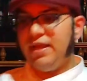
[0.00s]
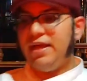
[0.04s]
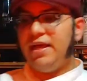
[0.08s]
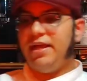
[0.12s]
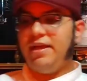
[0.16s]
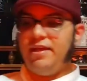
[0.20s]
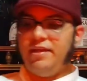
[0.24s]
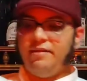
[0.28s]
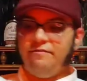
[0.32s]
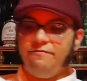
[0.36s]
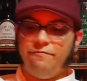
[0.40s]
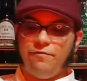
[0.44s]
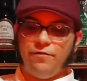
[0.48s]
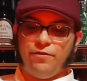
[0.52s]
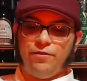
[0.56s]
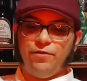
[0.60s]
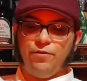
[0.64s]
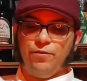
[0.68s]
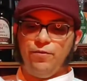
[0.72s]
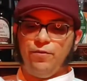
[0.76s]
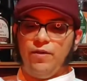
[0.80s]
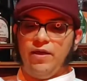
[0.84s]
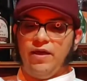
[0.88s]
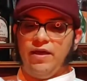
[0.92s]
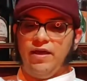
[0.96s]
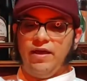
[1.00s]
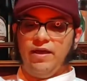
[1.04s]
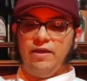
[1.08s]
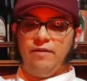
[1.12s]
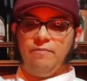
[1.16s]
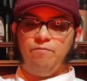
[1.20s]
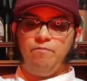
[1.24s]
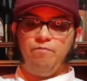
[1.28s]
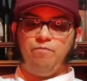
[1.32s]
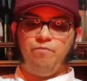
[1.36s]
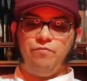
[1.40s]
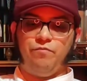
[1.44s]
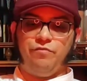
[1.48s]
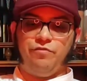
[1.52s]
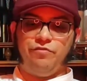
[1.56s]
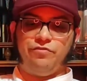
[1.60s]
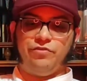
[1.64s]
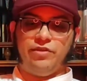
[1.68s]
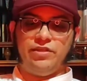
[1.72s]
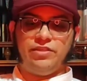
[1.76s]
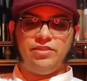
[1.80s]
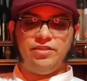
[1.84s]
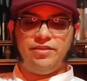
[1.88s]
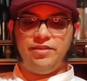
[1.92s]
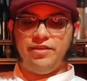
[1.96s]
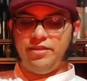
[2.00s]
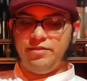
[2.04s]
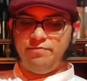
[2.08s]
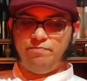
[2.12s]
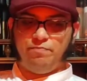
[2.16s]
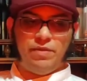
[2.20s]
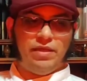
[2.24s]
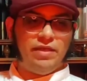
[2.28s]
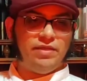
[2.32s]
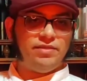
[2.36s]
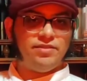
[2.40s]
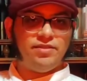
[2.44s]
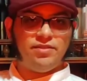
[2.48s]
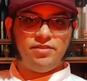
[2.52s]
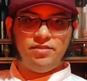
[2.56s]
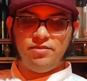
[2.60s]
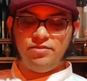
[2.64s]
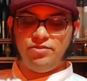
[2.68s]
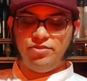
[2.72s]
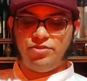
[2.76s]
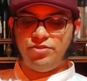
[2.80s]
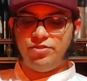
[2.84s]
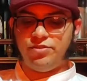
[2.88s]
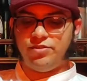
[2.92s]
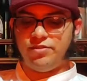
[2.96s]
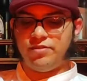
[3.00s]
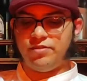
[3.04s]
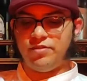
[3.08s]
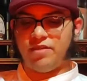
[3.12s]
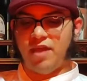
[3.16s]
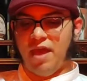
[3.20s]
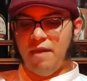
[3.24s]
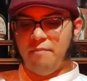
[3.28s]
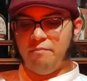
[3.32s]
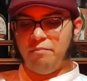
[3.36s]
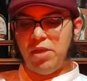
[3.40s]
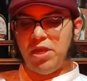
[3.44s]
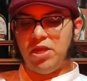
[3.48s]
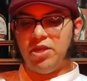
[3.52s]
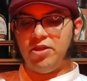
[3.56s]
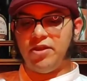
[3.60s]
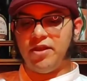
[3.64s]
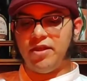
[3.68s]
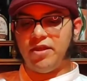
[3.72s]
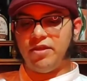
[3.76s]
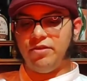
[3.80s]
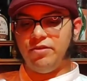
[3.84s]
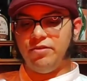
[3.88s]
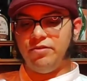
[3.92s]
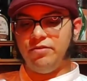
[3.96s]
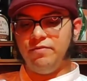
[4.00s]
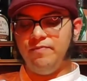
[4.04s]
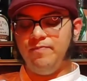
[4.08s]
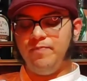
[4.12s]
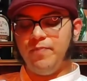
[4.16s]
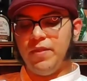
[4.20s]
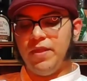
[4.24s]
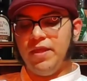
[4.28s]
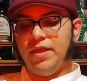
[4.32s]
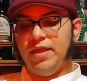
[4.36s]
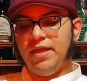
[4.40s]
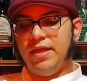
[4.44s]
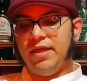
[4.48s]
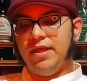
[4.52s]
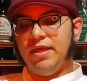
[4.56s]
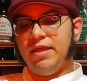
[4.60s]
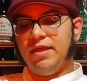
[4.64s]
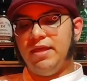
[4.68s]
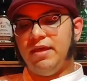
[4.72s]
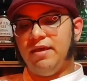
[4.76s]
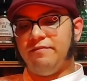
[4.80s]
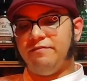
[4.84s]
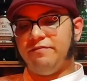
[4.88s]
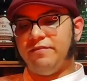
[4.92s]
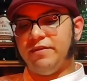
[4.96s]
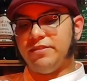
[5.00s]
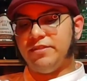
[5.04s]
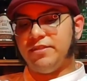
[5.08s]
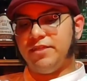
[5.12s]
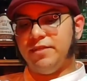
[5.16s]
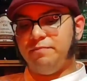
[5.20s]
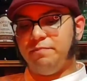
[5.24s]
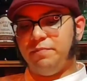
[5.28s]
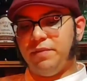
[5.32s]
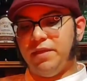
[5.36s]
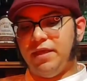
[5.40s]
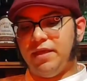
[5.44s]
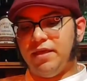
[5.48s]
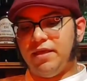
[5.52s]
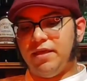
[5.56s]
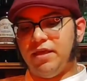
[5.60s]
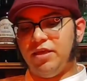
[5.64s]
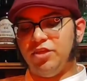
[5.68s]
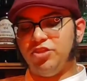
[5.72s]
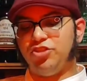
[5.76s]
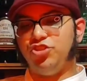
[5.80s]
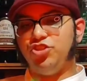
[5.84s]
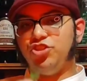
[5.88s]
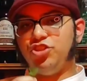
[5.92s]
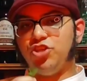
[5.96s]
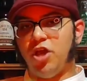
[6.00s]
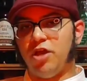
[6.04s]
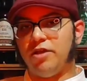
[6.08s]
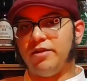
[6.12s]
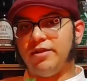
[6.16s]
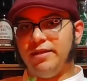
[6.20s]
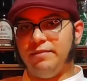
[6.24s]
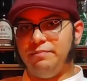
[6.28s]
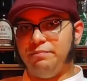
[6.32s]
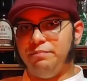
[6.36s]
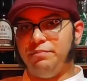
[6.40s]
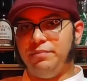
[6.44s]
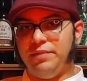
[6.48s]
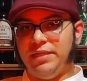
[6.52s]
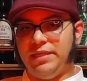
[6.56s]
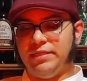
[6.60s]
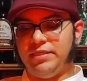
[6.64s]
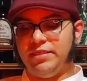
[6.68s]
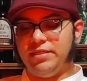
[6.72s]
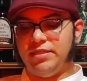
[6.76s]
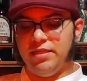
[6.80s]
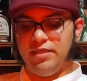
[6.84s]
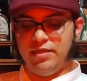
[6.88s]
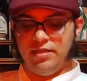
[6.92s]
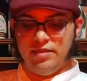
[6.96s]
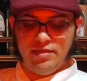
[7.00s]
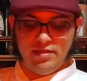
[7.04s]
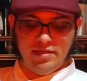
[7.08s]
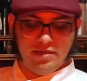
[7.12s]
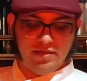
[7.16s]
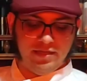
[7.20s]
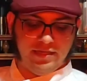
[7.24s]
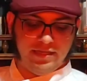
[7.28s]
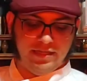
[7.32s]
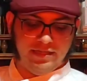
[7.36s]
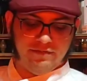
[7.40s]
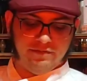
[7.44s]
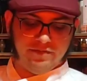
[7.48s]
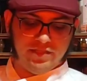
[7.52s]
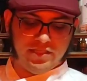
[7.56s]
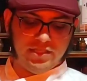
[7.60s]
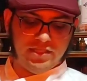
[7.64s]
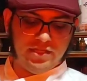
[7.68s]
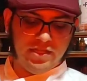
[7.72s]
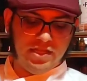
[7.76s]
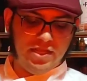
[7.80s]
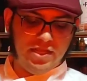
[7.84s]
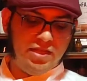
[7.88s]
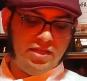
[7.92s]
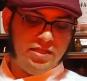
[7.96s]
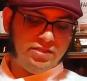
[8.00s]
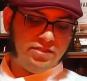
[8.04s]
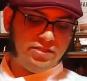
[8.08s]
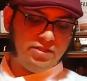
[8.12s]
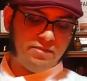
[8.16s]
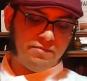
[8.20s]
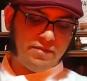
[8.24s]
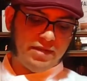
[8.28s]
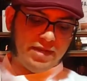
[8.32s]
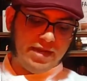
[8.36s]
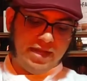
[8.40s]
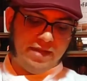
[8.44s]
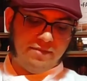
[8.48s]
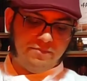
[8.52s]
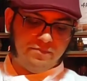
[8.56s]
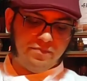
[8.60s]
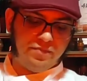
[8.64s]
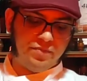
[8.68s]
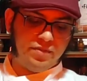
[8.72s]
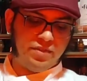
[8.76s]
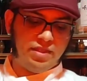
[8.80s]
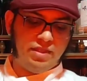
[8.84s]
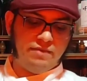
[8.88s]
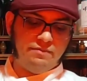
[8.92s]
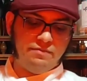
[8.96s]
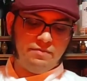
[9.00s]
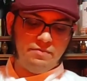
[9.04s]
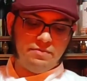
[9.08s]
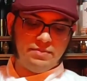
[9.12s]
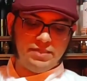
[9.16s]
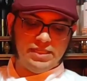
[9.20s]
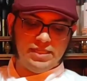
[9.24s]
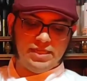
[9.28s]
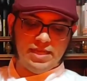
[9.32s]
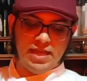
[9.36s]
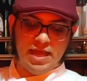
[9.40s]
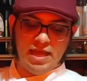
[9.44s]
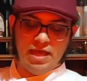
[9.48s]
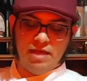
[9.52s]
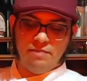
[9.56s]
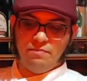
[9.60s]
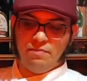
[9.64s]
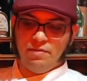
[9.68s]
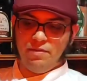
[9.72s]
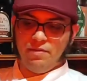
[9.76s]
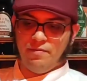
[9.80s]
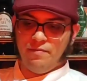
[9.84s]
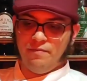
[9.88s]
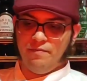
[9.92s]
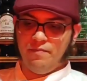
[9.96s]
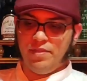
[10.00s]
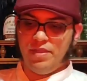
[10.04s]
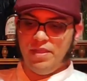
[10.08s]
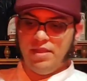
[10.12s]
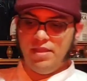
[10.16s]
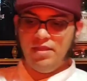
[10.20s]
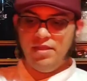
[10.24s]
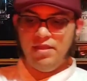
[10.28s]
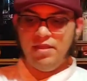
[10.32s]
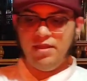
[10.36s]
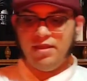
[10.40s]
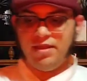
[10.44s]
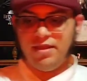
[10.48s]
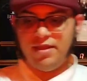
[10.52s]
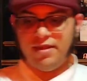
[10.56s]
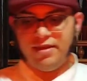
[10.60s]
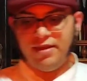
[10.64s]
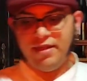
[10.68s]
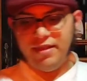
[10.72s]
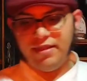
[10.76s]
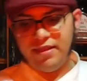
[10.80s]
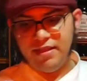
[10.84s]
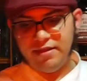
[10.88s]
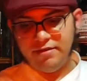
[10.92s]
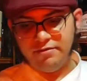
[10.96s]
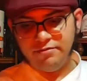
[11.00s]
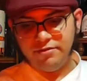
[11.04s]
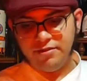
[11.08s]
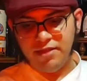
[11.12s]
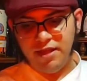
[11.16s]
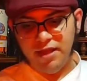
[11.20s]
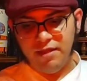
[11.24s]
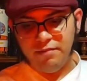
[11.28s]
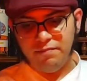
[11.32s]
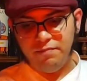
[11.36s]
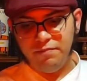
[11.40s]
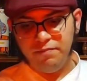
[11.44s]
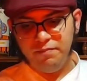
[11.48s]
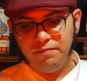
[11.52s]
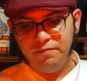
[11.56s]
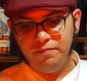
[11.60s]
I have for you freshly picked, just a minute ago, a freshly picked chocolate mint leaves. So I'm gonna give them a slap and lay that on top.